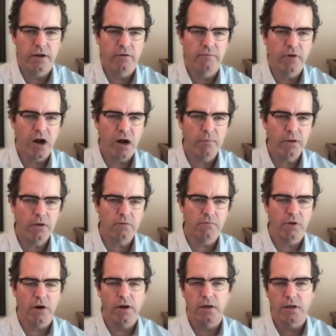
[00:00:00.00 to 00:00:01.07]
environment,
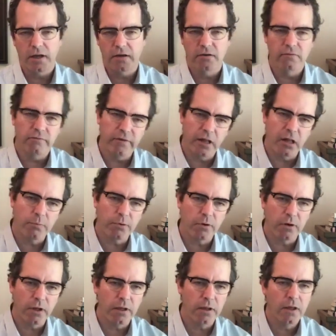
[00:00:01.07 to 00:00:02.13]
very kind of
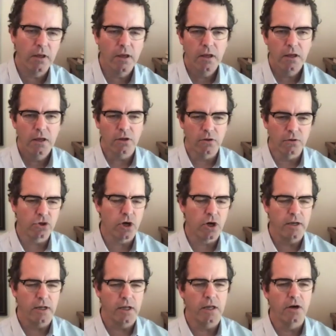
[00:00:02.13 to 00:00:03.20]
developer-y, you're trying
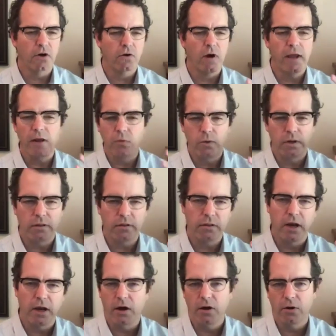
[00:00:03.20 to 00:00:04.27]
to integrate with
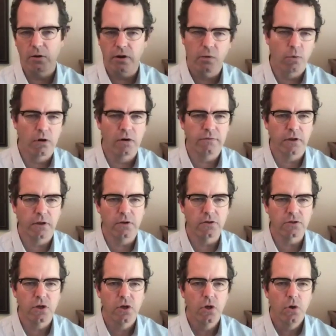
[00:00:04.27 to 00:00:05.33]
their workflows.
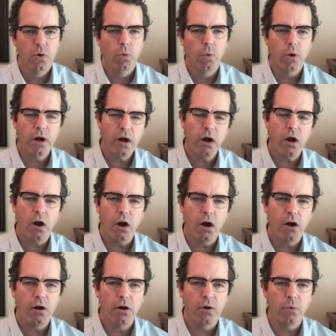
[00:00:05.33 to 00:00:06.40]
Where
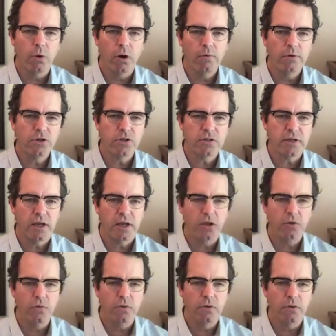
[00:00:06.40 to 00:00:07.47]
would you
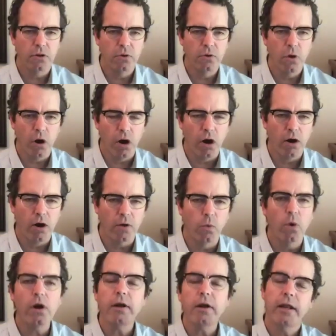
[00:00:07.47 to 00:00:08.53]
say you are,
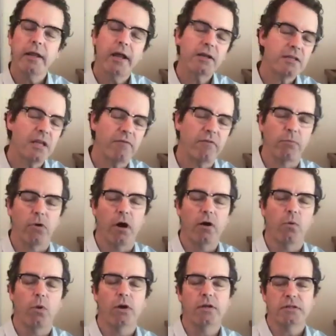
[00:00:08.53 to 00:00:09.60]
and I'd say even
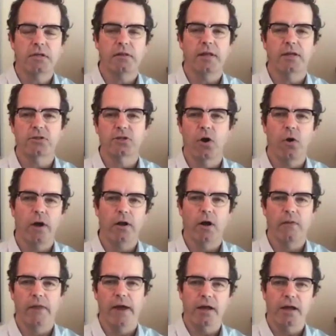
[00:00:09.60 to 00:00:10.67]
broader, where do you see things going
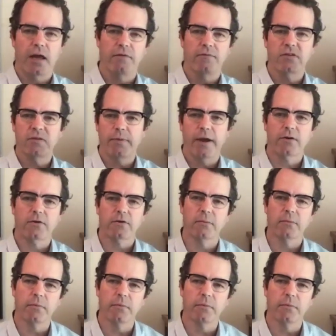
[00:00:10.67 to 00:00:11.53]
on that kind of spectrum?